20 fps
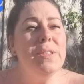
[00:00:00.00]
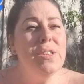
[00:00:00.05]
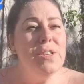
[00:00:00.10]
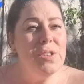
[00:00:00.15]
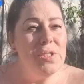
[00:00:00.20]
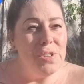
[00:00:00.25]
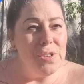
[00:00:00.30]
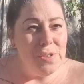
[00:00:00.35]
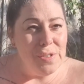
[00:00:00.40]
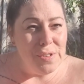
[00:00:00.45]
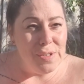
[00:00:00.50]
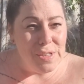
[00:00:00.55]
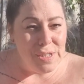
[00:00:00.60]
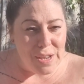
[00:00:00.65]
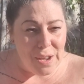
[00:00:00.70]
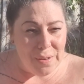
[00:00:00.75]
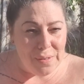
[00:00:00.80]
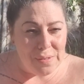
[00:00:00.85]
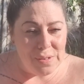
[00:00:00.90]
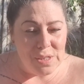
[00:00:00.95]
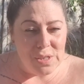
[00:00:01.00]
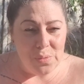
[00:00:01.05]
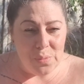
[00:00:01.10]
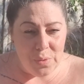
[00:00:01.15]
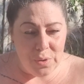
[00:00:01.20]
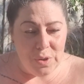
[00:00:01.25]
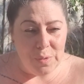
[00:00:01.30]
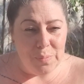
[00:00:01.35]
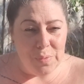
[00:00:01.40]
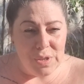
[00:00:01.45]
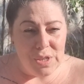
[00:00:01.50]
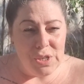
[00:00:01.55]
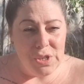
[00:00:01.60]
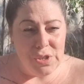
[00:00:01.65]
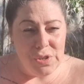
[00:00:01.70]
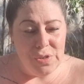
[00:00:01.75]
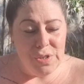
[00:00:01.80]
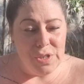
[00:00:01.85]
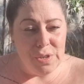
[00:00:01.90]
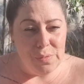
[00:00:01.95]
Studios, the Warner Brothers
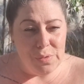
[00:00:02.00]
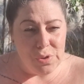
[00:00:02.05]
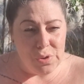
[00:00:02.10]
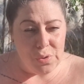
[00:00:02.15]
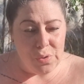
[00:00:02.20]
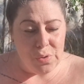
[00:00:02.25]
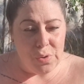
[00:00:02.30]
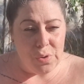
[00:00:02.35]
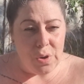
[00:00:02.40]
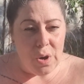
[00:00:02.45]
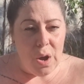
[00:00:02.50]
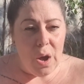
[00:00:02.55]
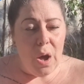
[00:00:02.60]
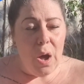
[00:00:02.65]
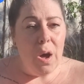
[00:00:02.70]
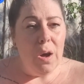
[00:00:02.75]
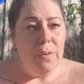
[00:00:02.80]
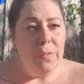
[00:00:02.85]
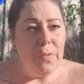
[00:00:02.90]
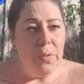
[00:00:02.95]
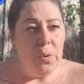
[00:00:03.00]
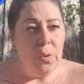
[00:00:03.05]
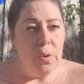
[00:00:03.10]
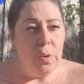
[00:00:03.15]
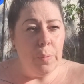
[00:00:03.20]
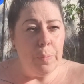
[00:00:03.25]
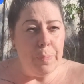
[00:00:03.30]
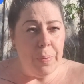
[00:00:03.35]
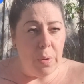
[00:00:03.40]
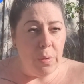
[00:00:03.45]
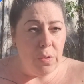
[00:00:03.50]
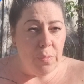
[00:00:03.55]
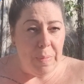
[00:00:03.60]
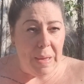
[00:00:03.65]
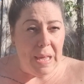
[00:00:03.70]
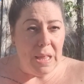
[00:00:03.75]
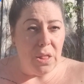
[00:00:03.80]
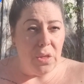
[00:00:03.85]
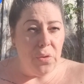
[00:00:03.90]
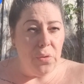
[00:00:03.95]
Studio tour for both
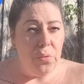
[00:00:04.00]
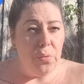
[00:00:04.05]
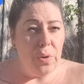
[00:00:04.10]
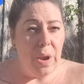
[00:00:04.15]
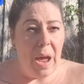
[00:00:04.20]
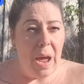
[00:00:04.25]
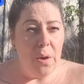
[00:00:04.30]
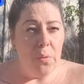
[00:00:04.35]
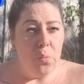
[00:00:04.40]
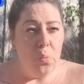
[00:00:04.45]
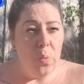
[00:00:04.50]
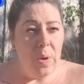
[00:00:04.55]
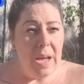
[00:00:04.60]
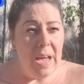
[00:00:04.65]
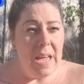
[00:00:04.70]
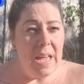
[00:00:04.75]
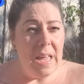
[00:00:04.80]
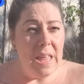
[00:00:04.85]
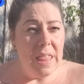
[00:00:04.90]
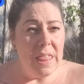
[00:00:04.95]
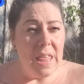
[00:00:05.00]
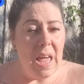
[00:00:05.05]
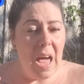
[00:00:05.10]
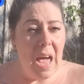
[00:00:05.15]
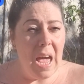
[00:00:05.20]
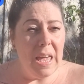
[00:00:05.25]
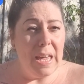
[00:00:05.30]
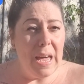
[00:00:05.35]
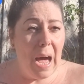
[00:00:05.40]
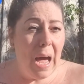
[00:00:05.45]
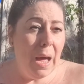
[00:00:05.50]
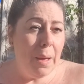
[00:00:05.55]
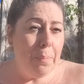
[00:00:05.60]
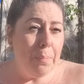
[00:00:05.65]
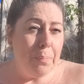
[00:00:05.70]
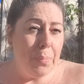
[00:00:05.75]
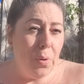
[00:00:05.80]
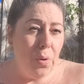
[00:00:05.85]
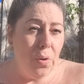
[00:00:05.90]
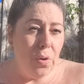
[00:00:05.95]
me and Luna, with a
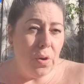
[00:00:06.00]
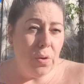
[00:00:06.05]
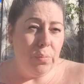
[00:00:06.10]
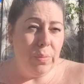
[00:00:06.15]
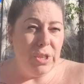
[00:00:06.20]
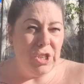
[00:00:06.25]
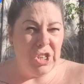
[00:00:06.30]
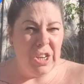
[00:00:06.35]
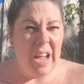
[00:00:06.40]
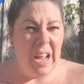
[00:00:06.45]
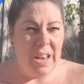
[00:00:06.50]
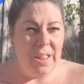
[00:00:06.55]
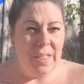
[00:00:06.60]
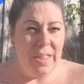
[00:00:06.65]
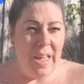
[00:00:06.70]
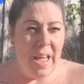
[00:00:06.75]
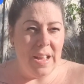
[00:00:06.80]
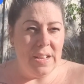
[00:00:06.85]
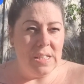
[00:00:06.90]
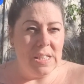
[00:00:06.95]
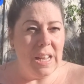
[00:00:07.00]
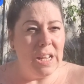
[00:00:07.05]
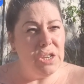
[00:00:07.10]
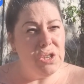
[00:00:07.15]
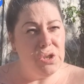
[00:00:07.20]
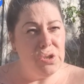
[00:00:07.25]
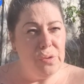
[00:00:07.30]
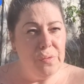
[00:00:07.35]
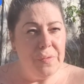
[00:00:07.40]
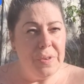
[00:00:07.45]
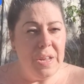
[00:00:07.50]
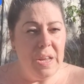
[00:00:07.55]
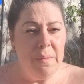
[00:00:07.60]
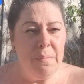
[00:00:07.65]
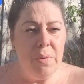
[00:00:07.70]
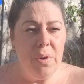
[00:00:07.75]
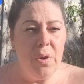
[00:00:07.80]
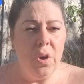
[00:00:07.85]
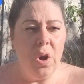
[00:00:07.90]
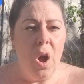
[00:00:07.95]
guide book which you get at the end, like a
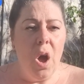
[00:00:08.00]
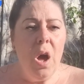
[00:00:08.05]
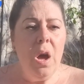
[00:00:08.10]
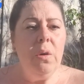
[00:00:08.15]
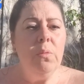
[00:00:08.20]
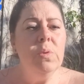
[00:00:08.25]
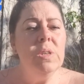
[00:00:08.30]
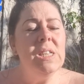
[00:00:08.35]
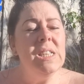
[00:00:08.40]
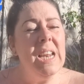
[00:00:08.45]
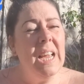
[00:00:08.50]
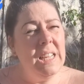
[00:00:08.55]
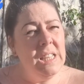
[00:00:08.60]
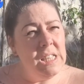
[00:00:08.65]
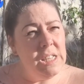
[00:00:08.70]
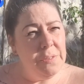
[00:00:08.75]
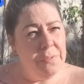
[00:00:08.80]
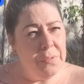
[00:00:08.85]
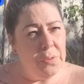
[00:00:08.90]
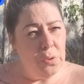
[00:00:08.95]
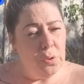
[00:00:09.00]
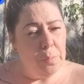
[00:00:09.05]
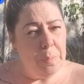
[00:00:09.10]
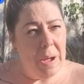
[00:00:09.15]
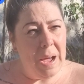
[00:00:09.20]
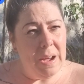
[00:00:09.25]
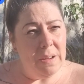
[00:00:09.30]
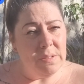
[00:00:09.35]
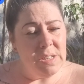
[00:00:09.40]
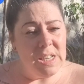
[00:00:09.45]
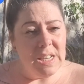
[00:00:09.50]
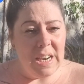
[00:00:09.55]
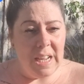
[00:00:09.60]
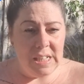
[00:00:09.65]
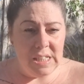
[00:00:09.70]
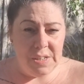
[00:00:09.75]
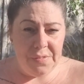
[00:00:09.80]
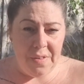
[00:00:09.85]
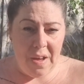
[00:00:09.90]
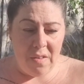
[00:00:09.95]
souvenir book, was
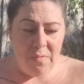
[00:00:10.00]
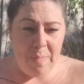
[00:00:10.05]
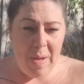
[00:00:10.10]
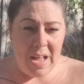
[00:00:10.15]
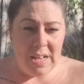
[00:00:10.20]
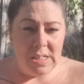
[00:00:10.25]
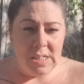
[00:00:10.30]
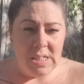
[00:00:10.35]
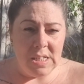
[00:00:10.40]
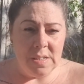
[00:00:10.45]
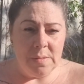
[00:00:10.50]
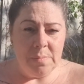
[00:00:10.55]
£94.95.